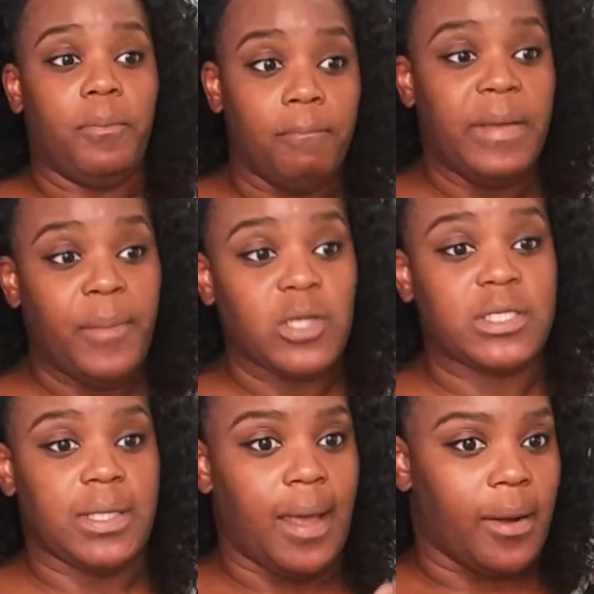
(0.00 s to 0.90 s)
me
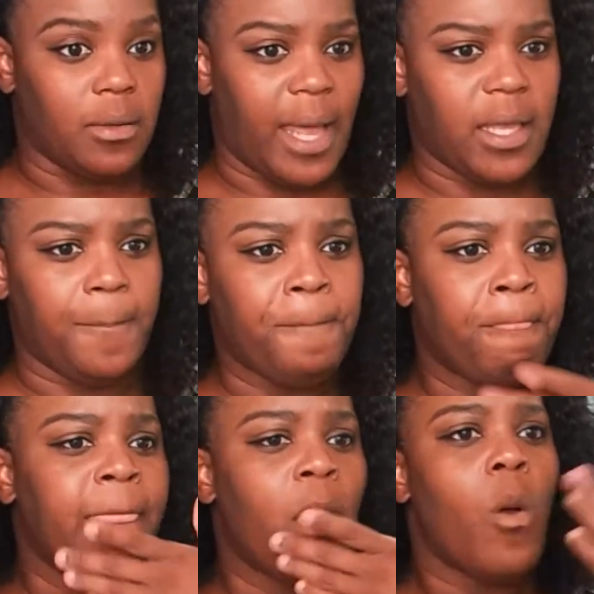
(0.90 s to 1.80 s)
personally, I don't like it.
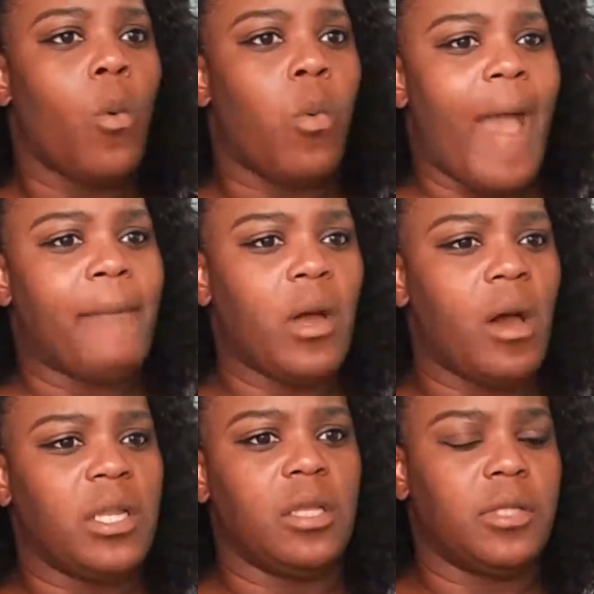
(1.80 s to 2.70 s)
Why am I
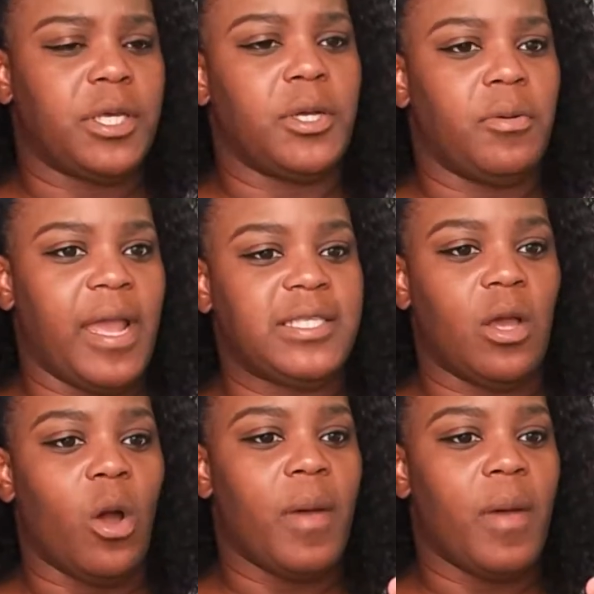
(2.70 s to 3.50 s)
on here looking crazy? Oh